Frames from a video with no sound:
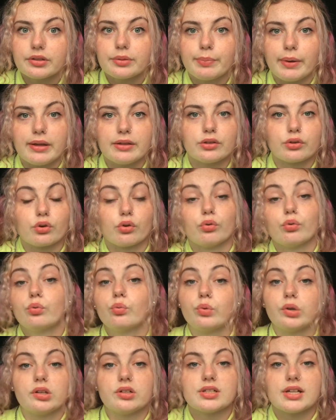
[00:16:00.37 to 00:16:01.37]
depending on
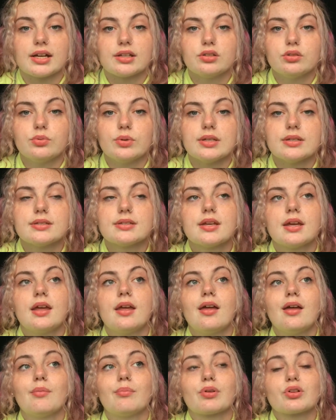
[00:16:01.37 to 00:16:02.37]
where your tattoo is,
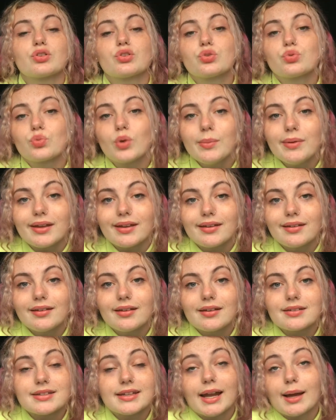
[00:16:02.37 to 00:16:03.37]
but swimming
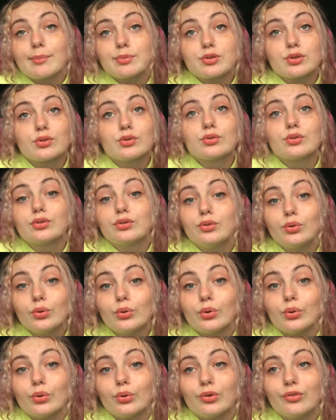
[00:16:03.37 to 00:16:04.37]
is an absolute
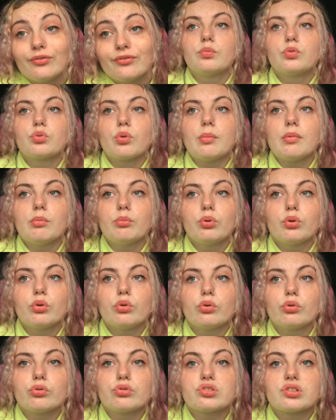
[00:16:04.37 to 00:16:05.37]
no-go. Swimming
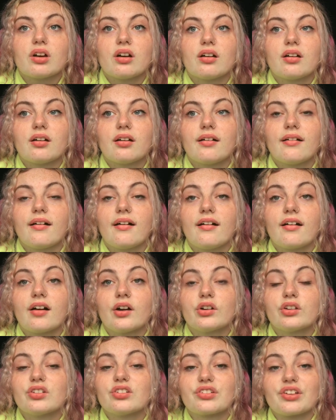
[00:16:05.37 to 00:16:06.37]
pools
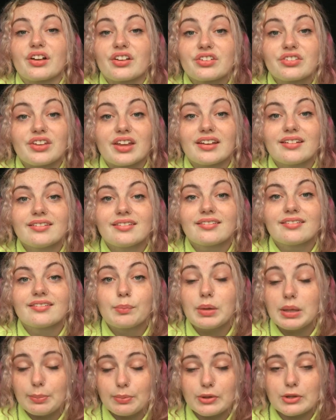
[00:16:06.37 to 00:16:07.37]
are disgusting.
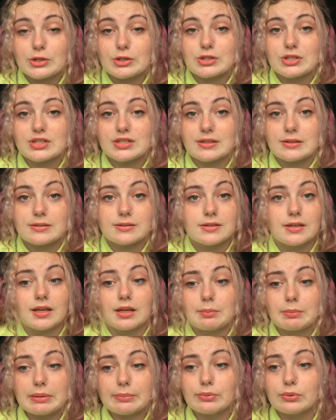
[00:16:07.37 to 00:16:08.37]
People are disgusting
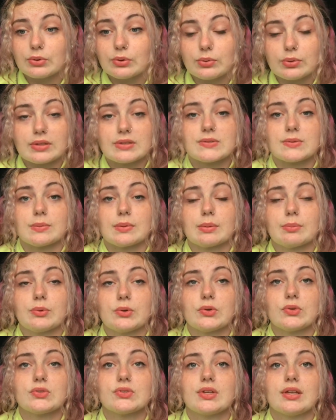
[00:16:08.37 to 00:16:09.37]
and people go in swimming
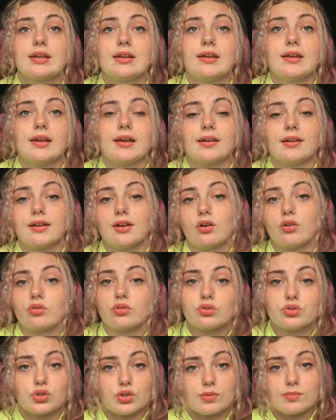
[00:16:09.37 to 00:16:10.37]
pools and get all
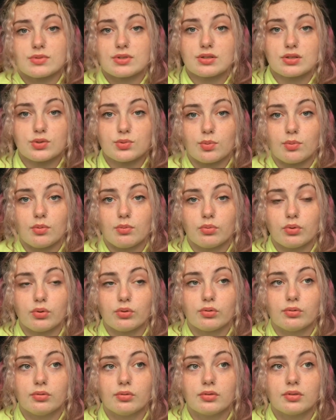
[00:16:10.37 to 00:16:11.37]
their germs in the swimming
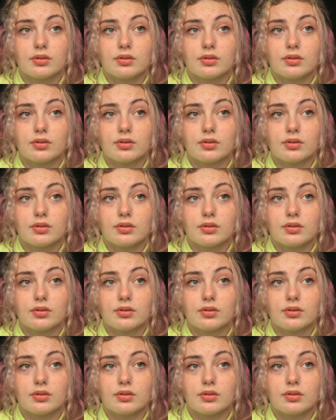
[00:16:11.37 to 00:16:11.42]
pool.